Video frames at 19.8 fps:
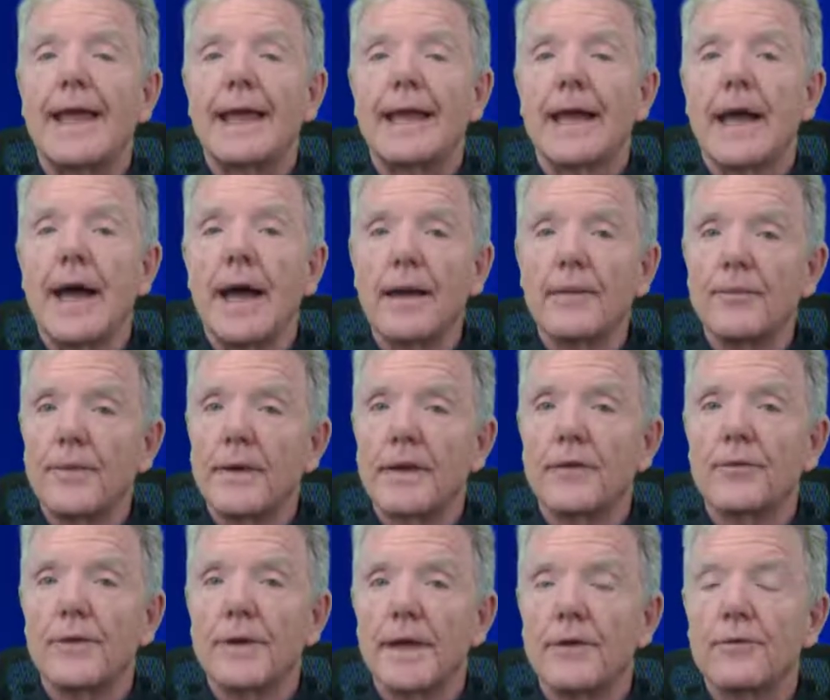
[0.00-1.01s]
a copy
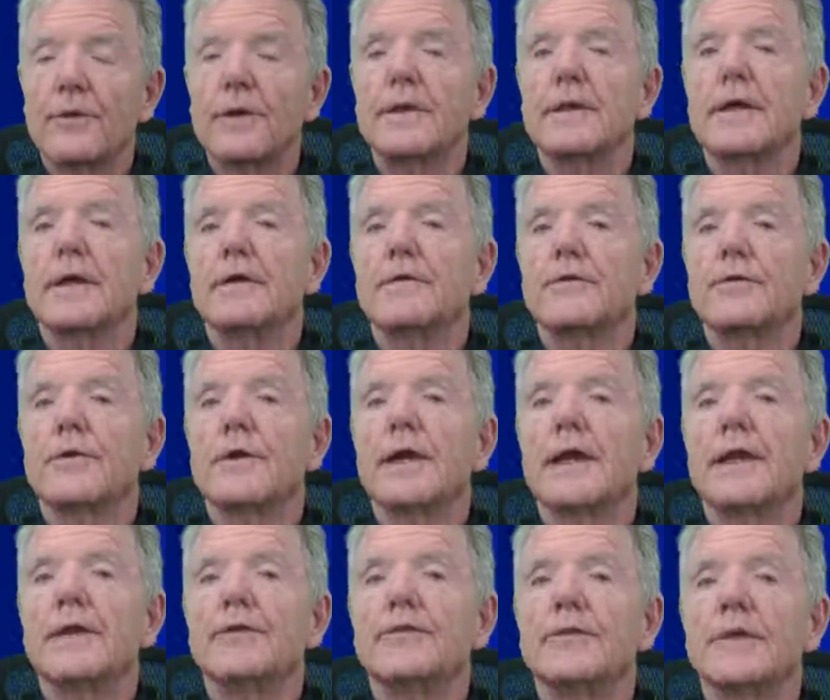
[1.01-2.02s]
when I went there for
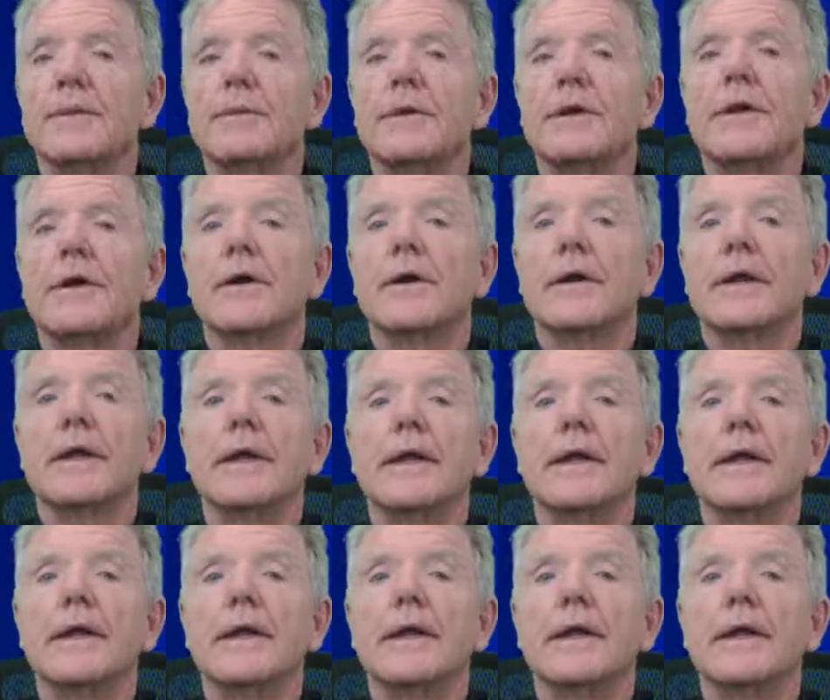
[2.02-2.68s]
a seminar